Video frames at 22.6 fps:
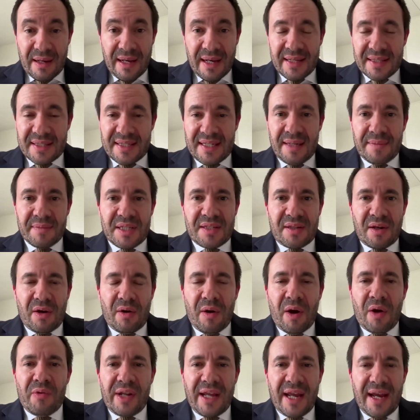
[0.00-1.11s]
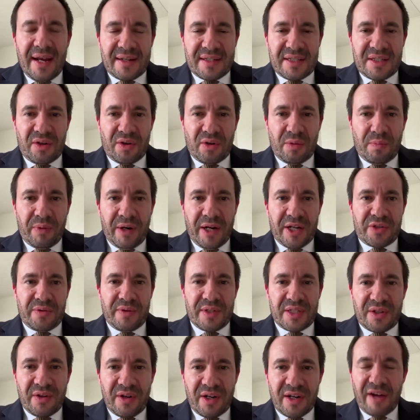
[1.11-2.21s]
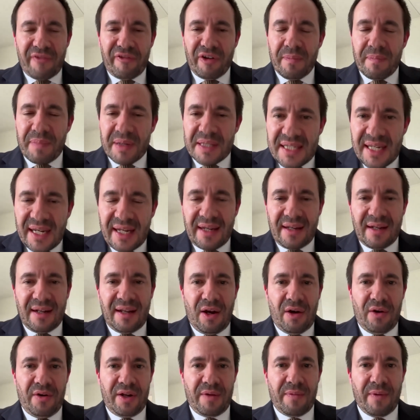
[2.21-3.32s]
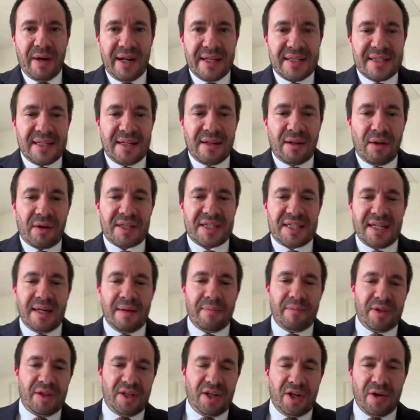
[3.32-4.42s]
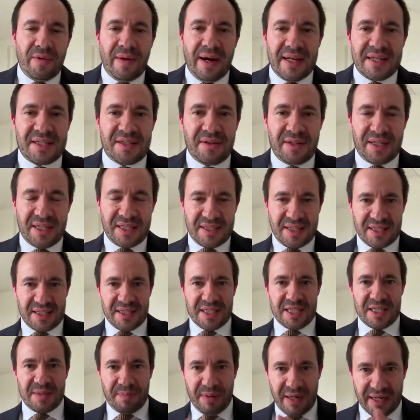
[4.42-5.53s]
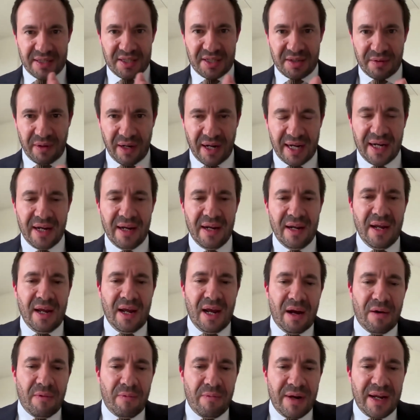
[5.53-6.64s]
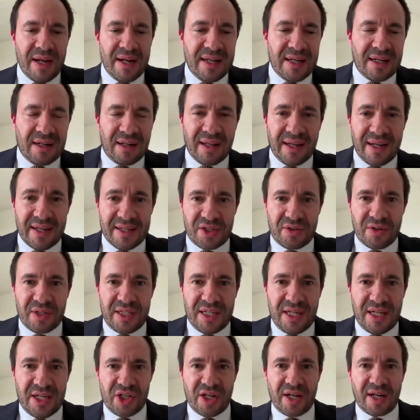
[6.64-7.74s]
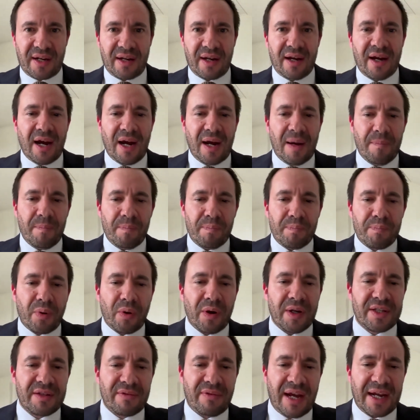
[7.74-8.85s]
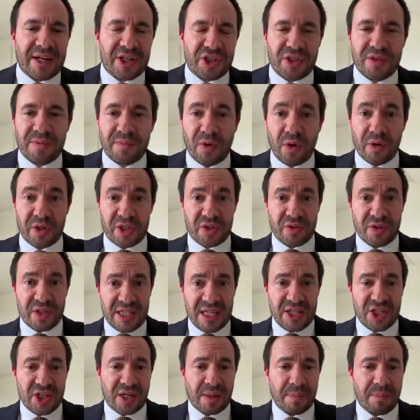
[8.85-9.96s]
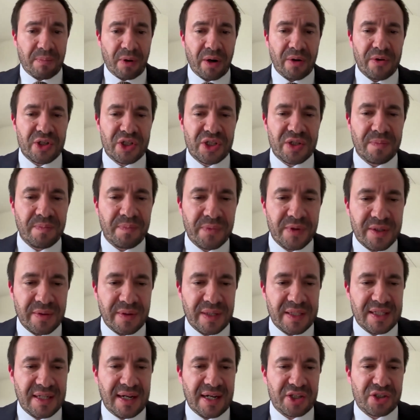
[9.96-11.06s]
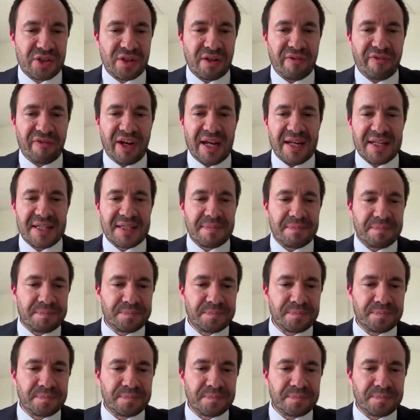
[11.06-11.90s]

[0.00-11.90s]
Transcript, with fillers: It seems as though only external pressure is good enough, and particularly only when it's in lockstep with the U S. So this doesn't speak to a, a really clear strategic um, point of action or strategic approach to international affairs.